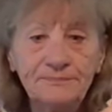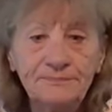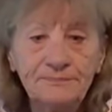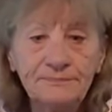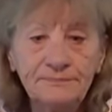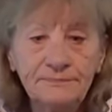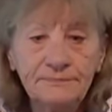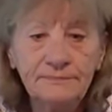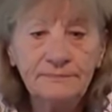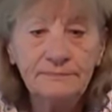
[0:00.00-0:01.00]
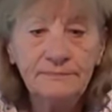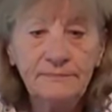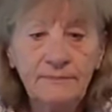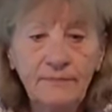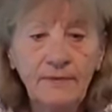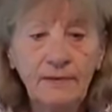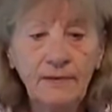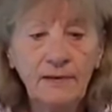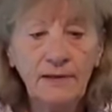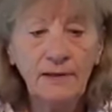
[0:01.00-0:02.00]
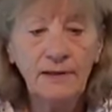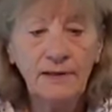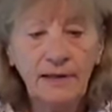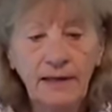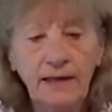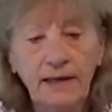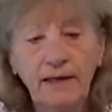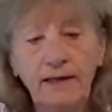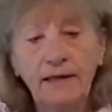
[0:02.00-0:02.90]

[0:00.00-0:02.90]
Nobody speaks.